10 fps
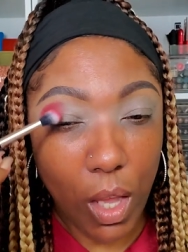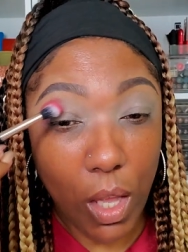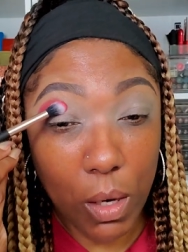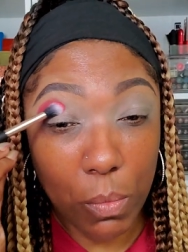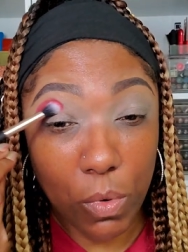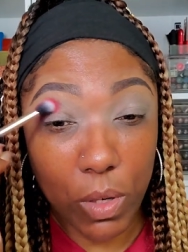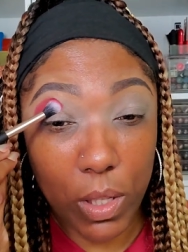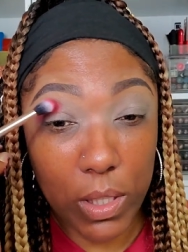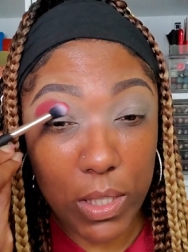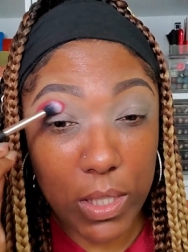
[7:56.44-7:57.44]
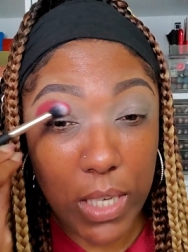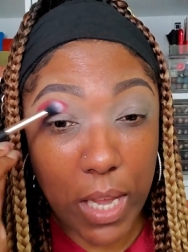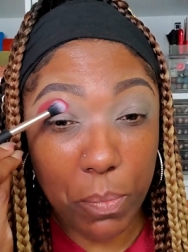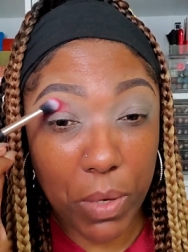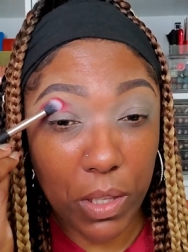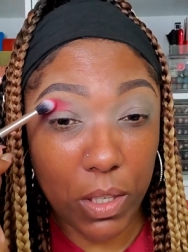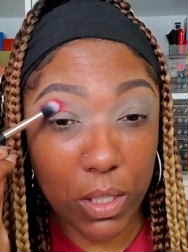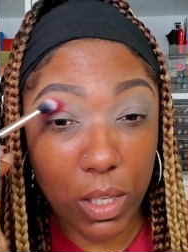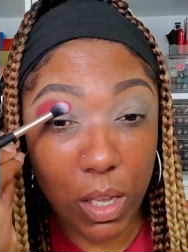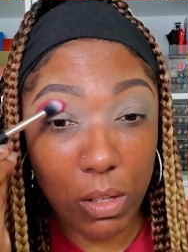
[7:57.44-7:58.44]
And I'm really stamping
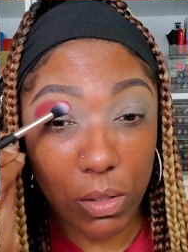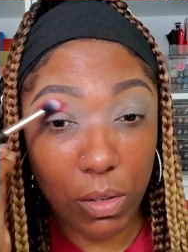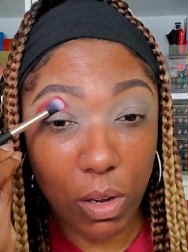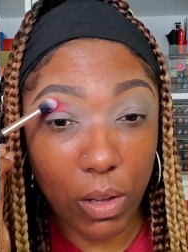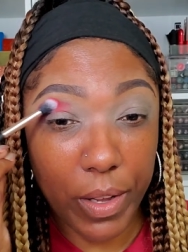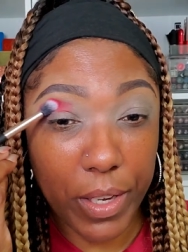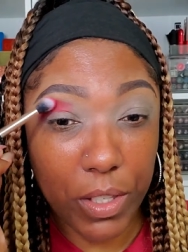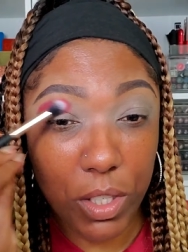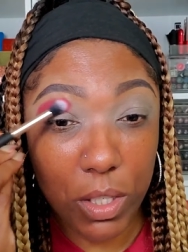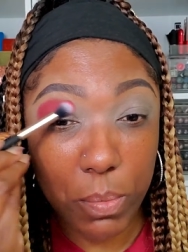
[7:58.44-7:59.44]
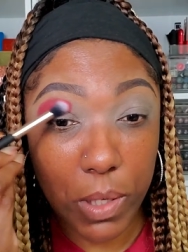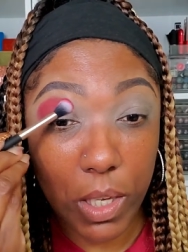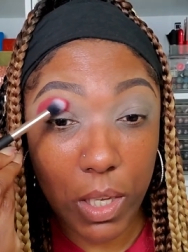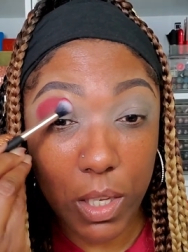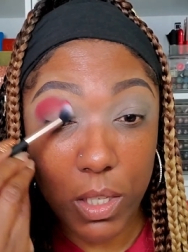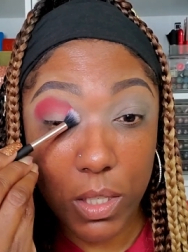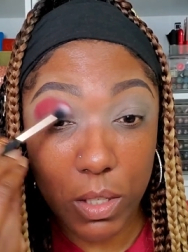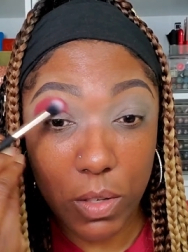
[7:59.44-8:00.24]
this color on just because you